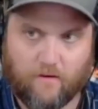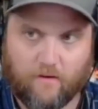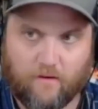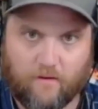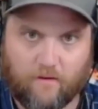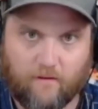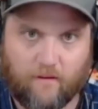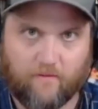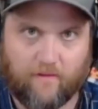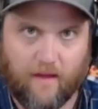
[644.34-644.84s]

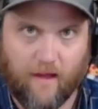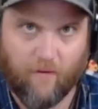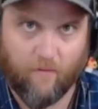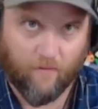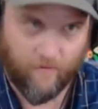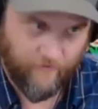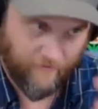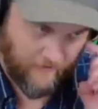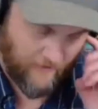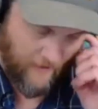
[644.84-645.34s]
that that was
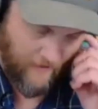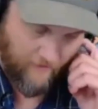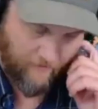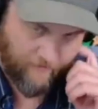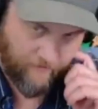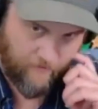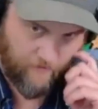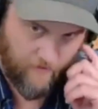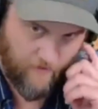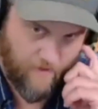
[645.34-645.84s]
the
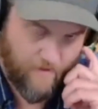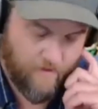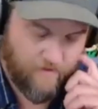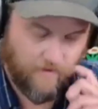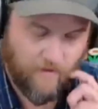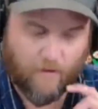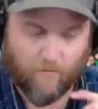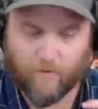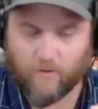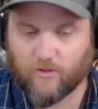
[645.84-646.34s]
case.
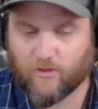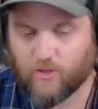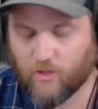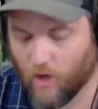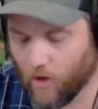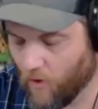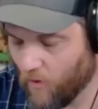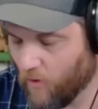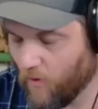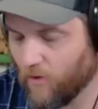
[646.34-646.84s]
They were
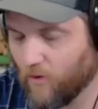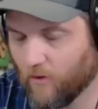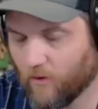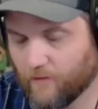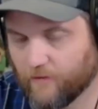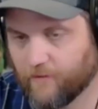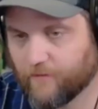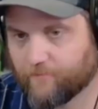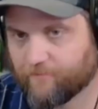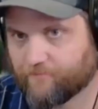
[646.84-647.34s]

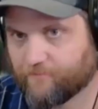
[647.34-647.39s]
told